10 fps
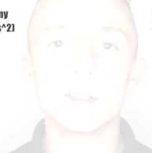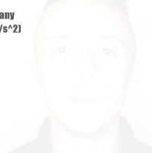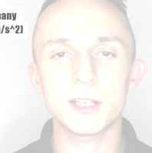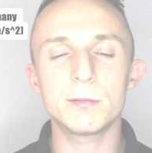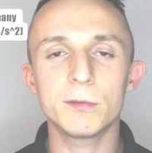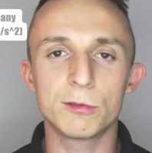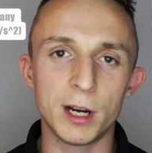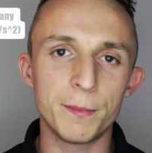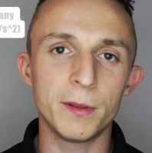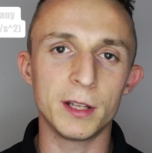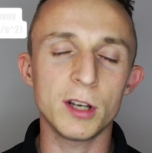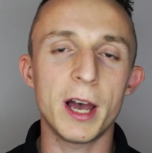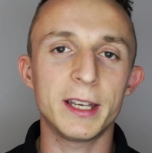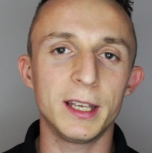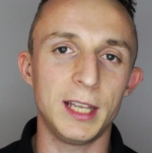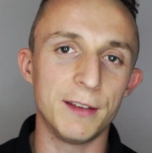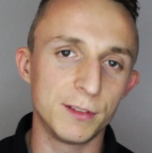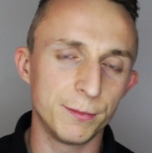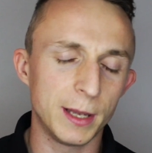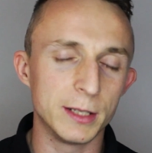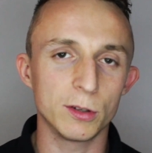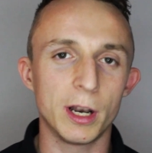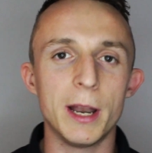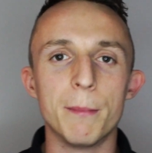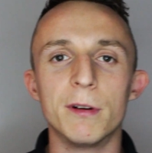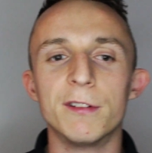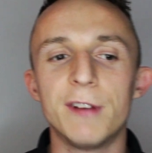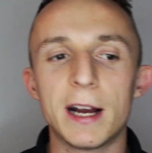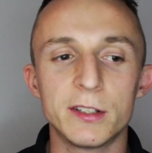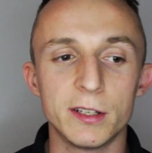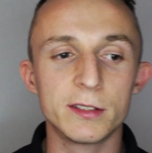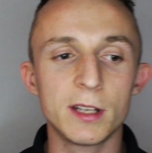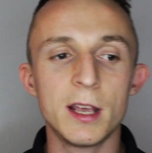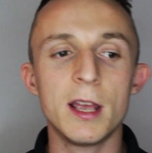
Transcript: The maximum grip a tyre can give depends on a number of factors.